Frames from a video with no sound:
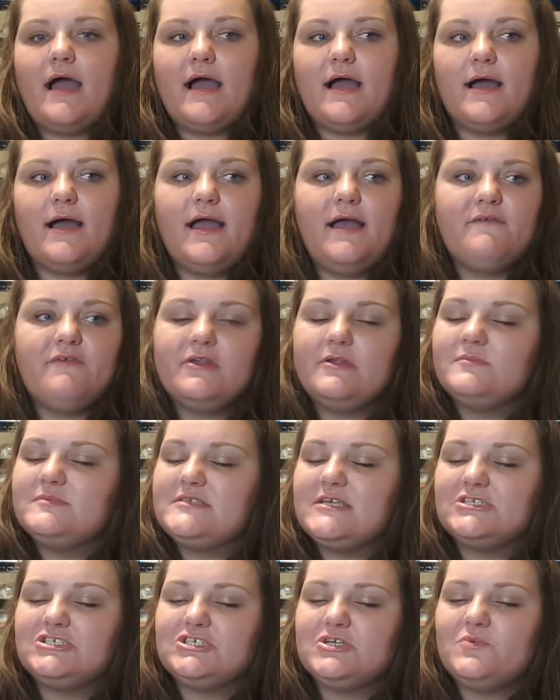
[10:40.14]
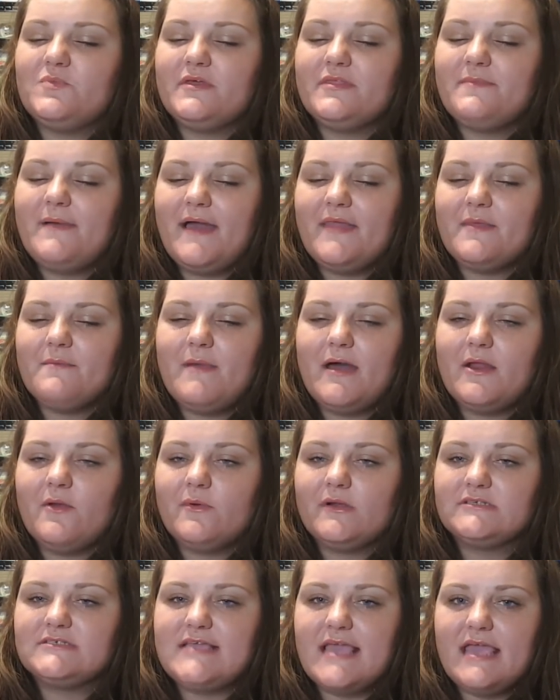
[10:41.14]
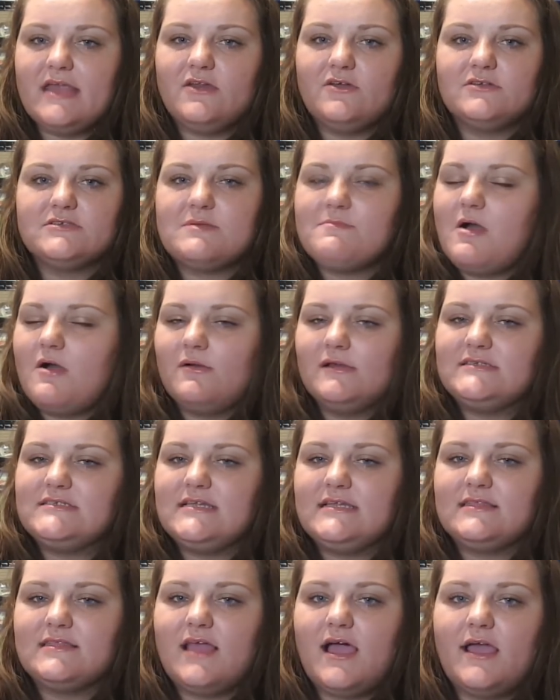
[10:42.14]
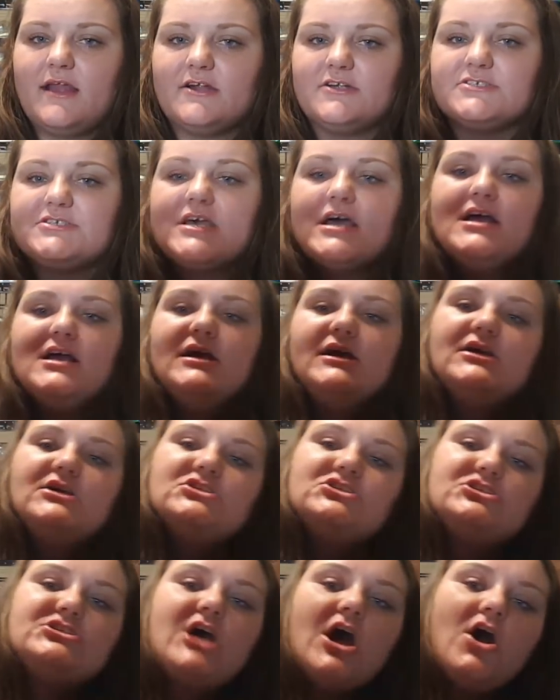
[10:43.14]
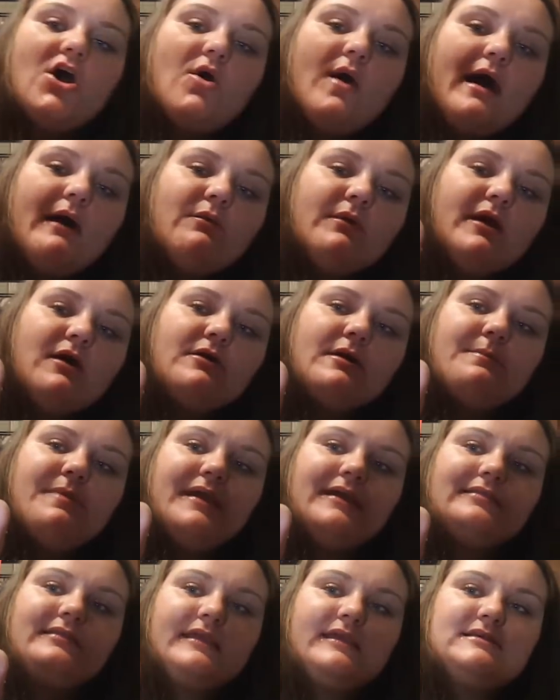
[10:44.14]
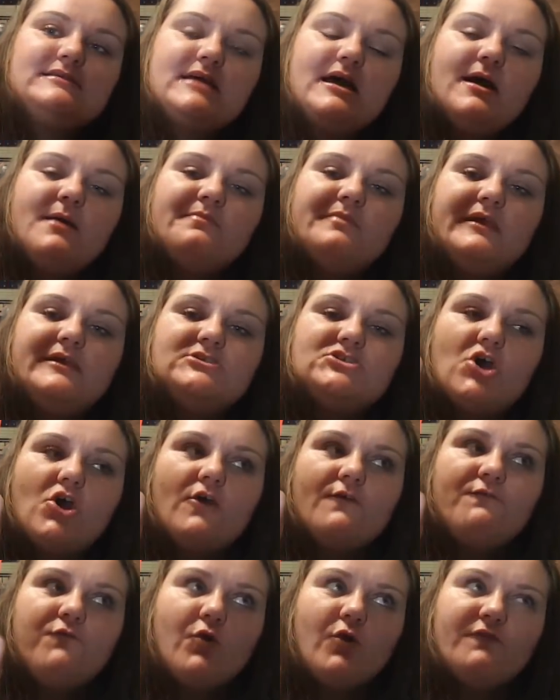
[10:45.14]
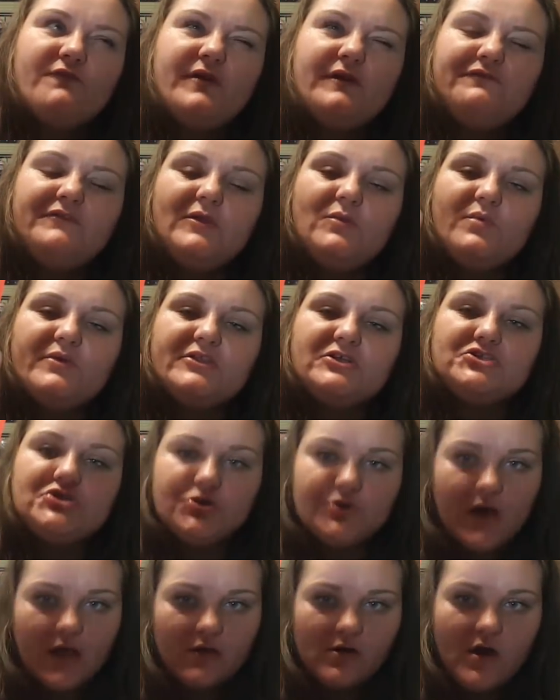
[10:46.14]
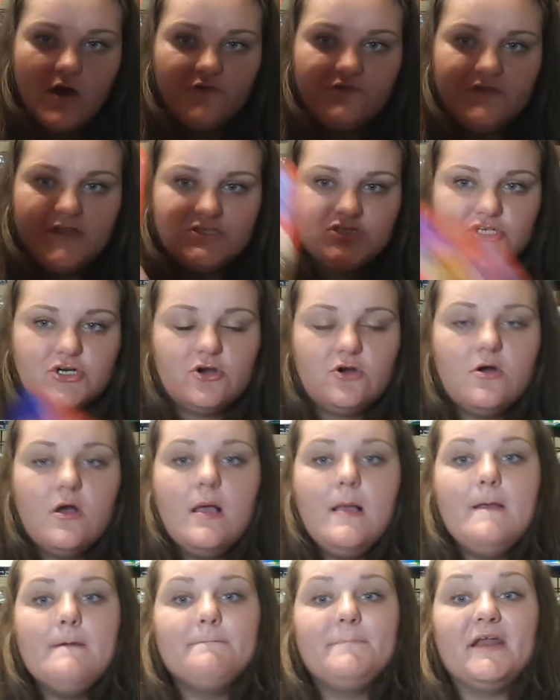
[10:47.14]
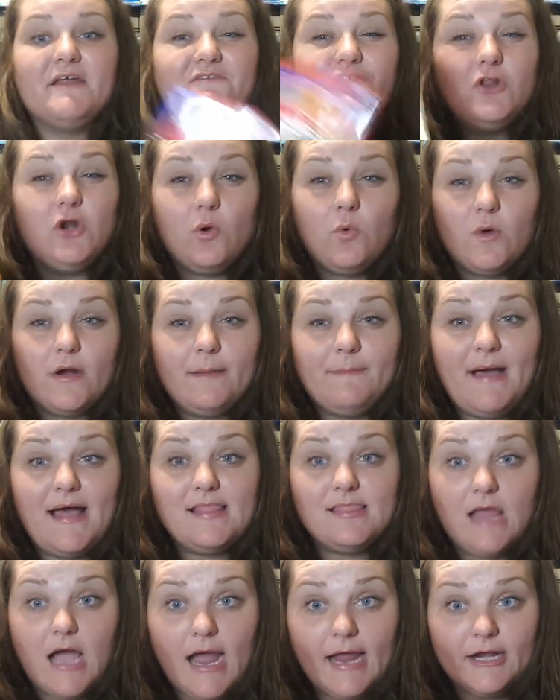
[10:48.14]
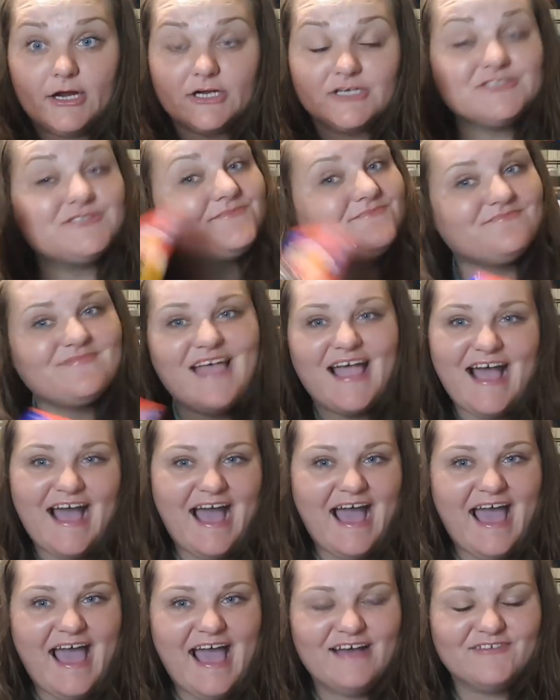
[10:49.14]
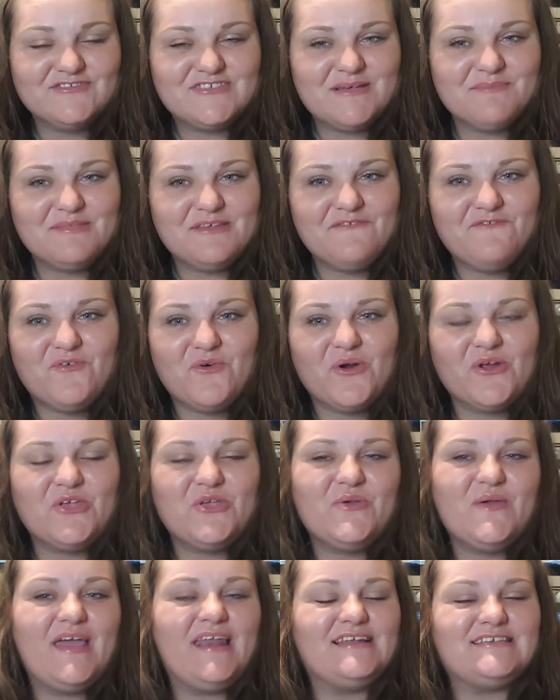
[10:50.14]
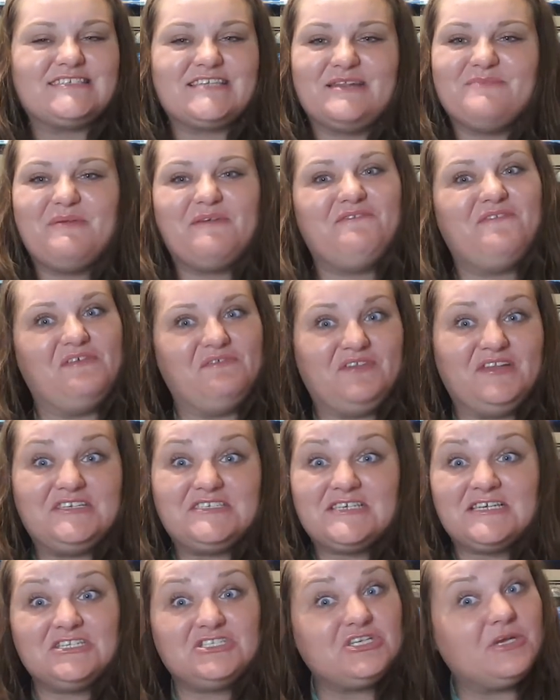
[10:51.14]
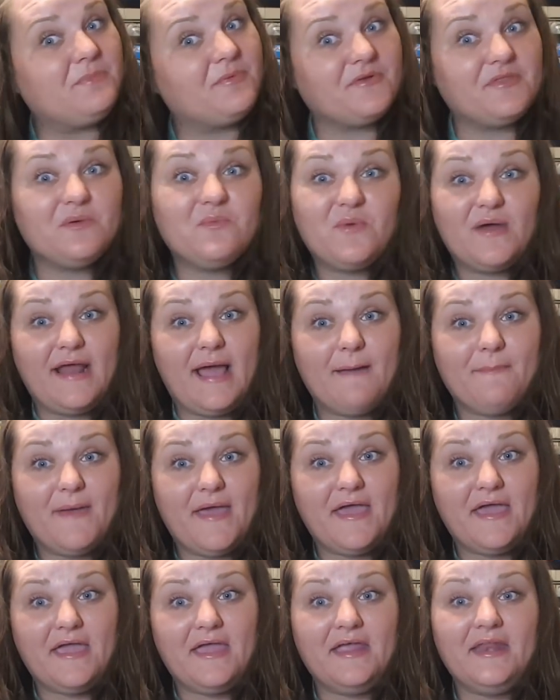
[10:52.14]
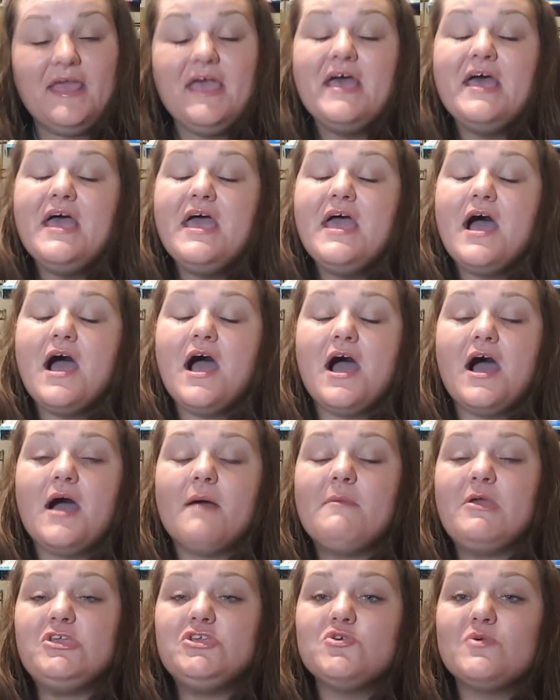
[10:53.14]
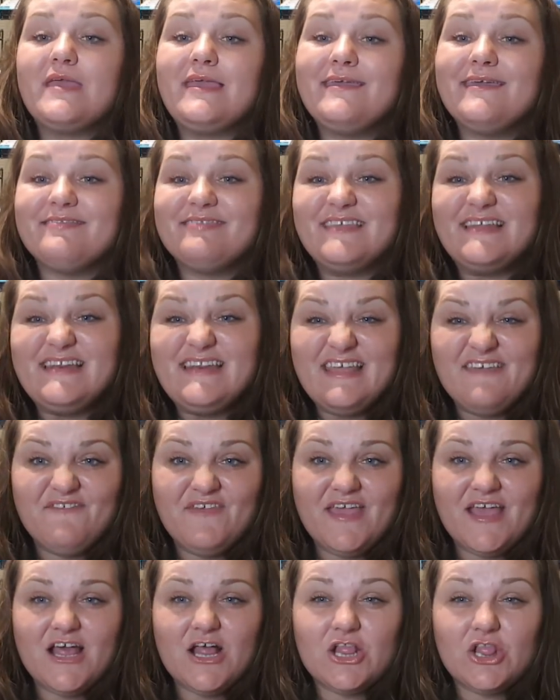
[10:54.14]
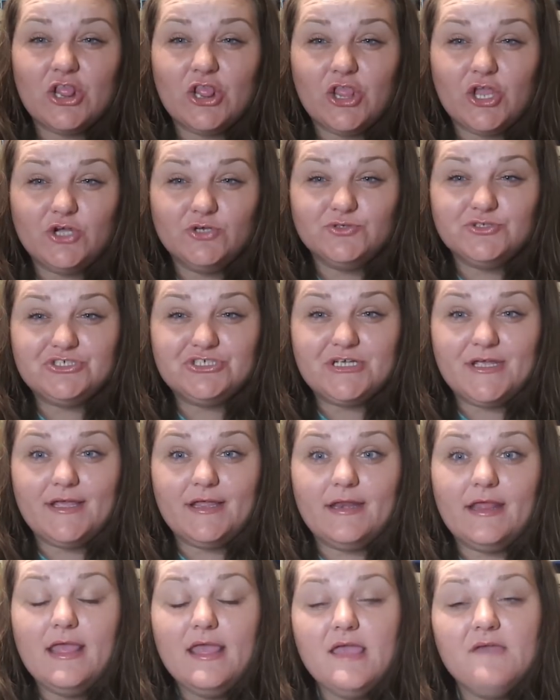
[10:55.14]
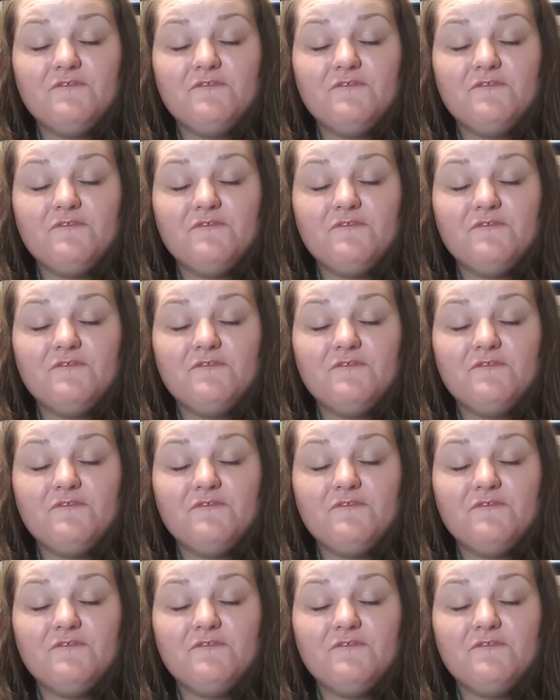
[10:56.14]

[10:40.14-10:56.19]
I have an obsession with Bath & Body Works candles. I'm always needing lighters. So I went on and picked these up. These are $4.50 with a $2 off digital. But if you don't want to buy lighters, I have something for you, and it's going to be 50 cents cheaper than what I paid. Um, you can get the Nivea lotion.